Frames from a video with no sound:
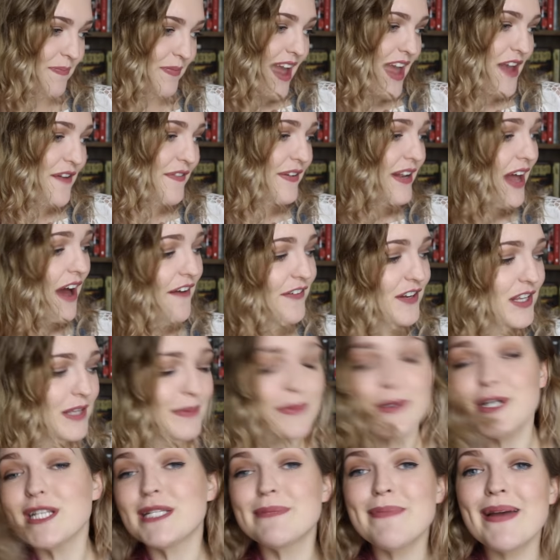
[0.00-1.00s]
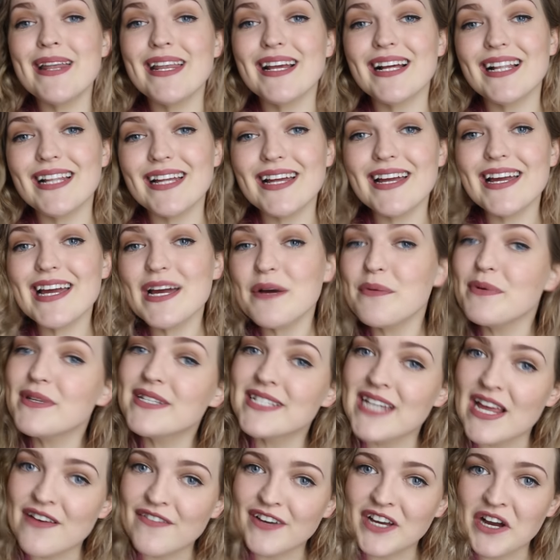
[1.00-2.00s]
Even after the books made it clear it was
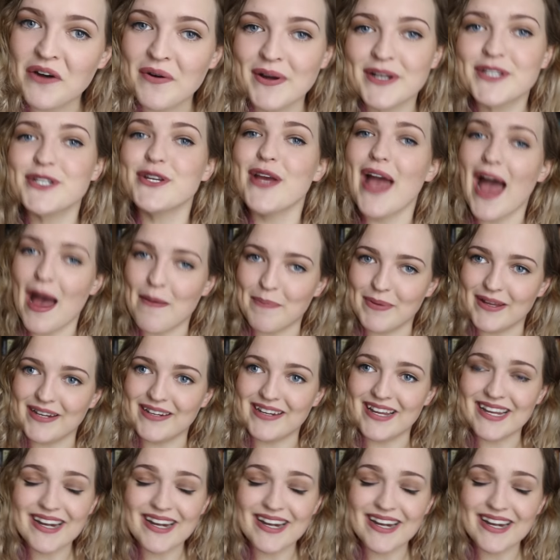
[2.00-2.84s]
never going to happen.